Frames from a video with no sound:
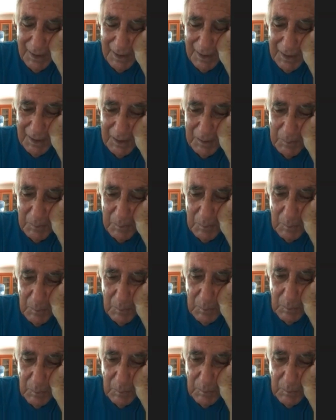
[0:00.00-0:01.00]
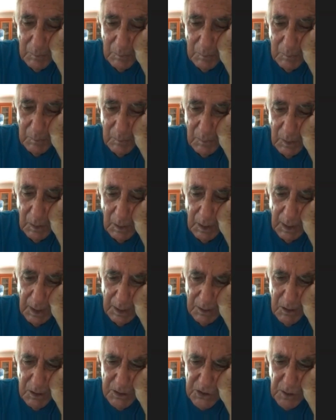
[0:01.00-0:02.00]
um,
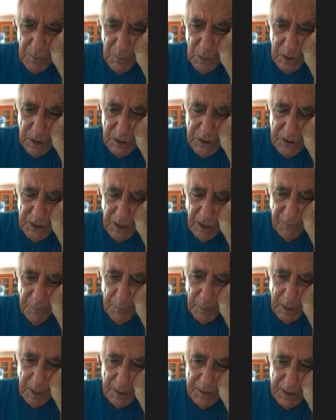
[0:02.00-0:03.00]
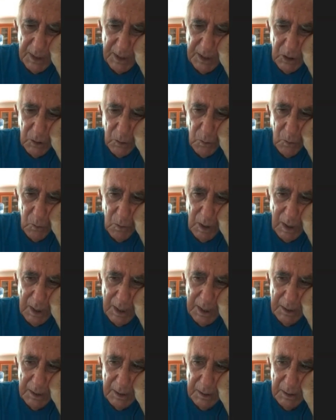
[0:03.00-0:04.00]
and there's some good stuff, but I think you're
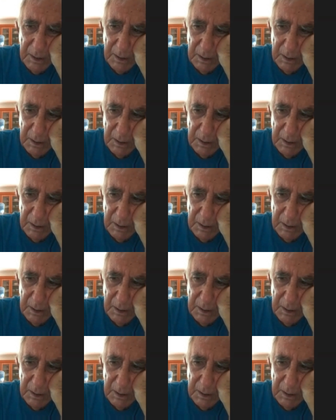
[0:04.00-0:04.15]
right